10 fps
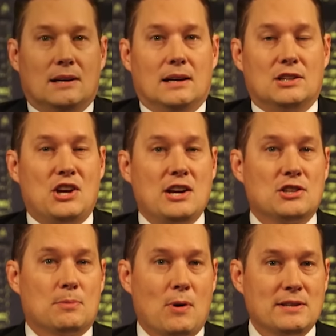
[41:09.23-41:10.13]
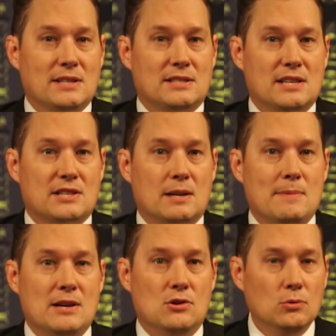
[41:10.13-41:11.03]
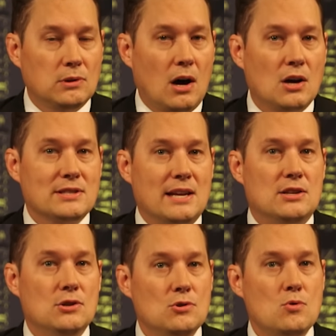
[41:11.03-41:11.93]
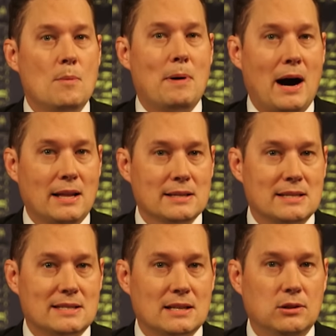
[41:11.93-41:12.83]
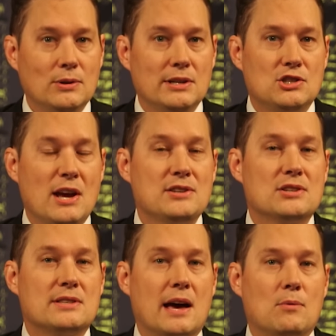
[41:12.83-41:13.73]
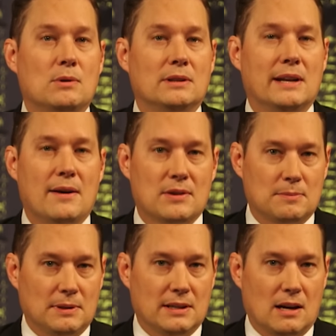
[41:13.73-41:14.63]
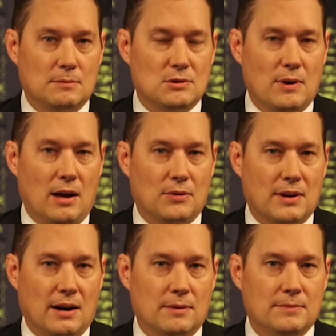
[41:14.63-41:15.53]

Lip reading: A change in the presidency is going to mean new laws and new policies, including changes that will inevitably come to health care.